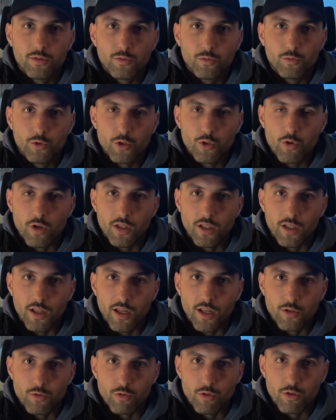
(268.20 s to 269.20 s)
which one
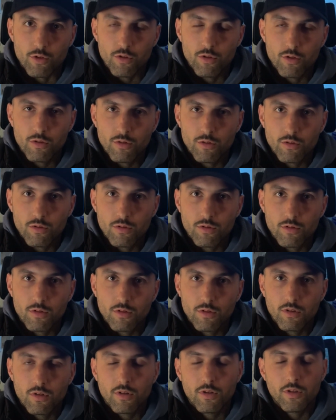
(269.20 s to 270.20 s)
aligns with you
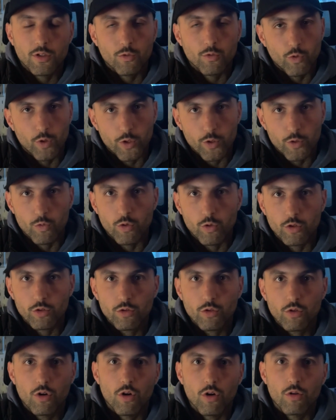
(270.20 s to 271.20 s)
and where you want to
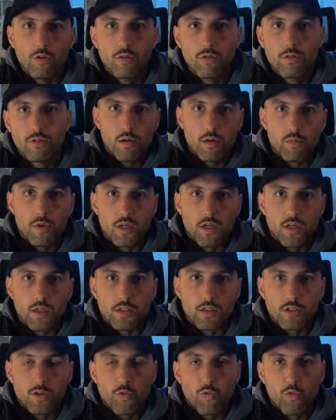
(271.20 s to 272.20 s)
go.
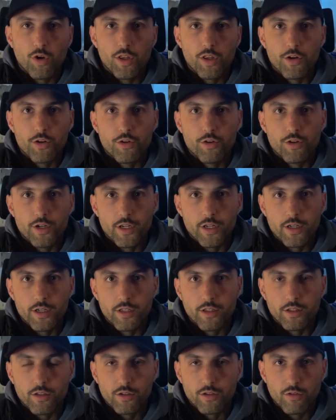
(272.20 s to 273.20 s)
Because whether you're in
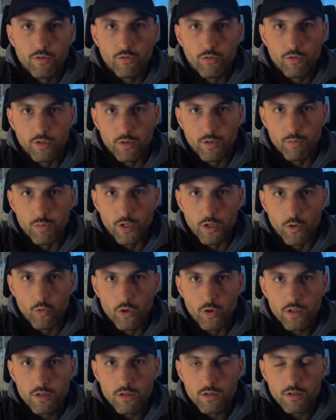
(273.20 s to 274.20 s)
it for the big
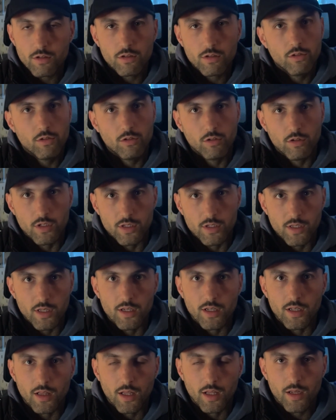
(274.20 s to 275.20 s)
wins or the steady
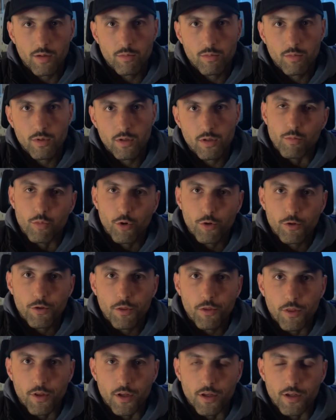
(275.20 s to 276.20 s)
climb,
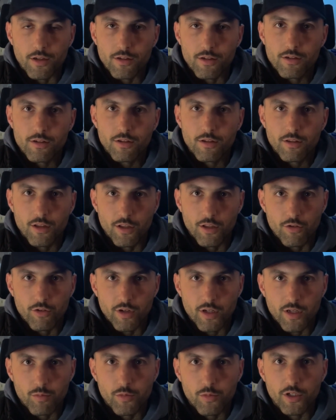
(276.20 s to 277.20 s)
important thing is that you're
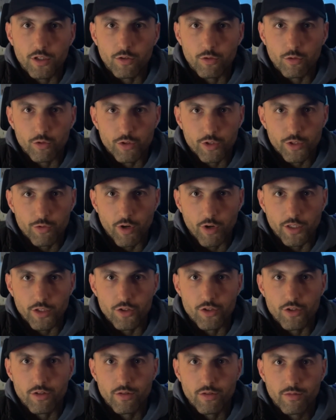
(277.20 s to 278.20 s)
committed to your
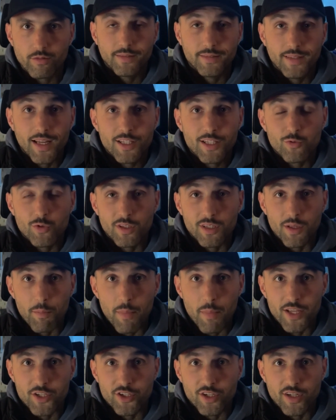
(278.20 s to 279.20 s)
strategy. That's when the
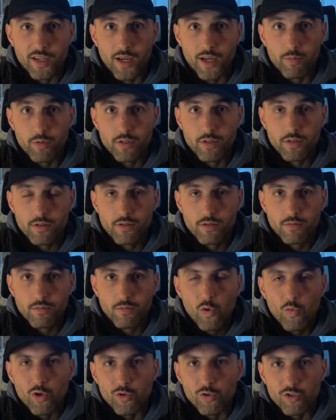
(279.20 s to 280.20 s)
magic happens.
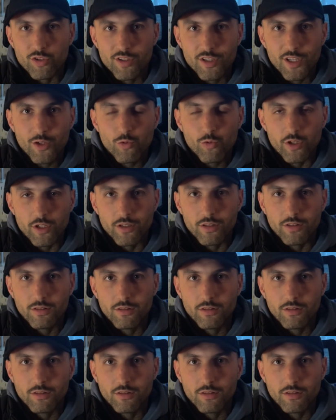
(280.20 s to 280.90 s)
When you stick with it,